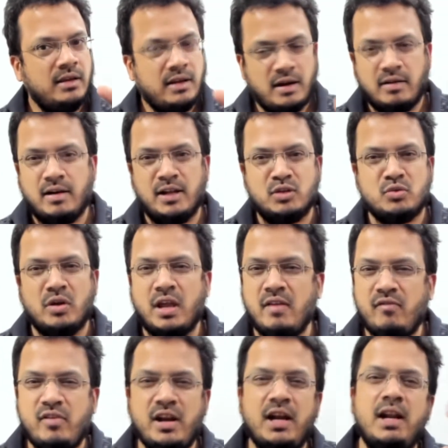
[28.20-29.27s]
headline. So
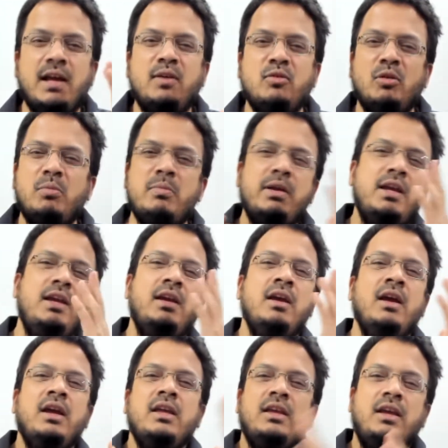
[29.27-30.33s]
every day you will be
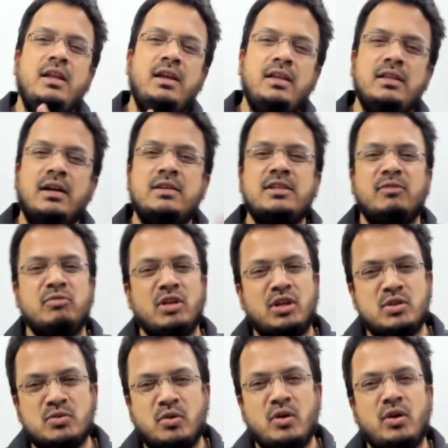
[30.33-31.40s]
hearing that something
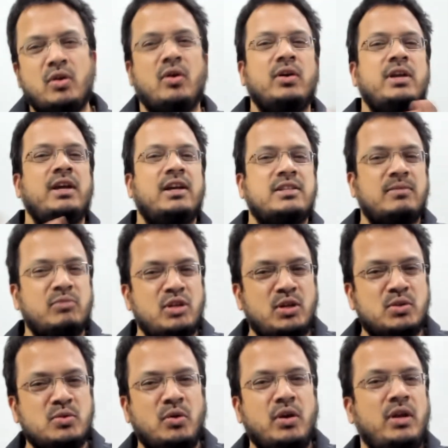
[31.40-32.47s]
is going wrong here, something
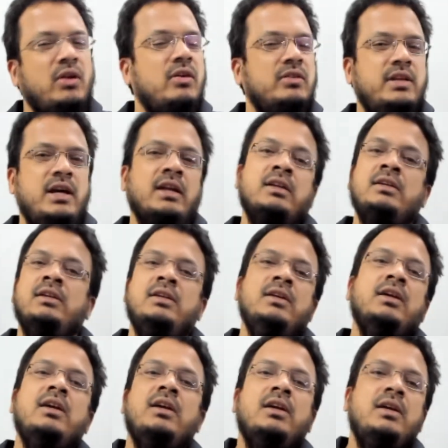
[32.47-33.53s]
is going wrong there.
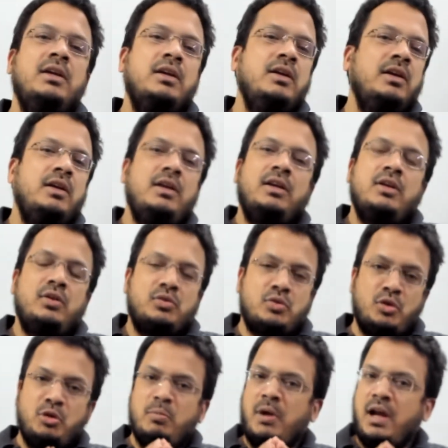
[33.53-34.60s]
So
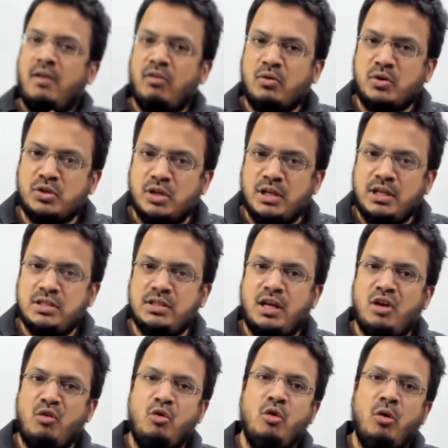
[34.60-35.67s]
you may have a question, is
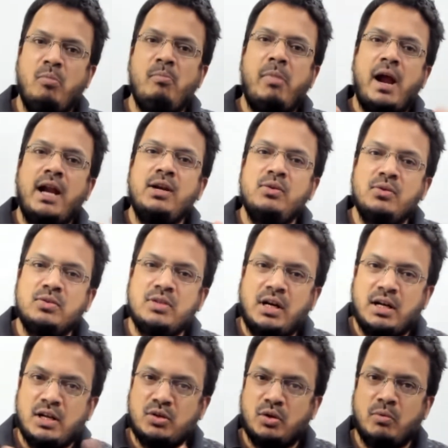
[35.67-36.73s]
there no bad news that
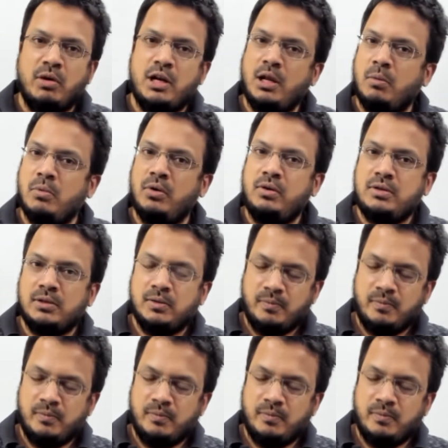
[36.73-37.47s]
I should worry about?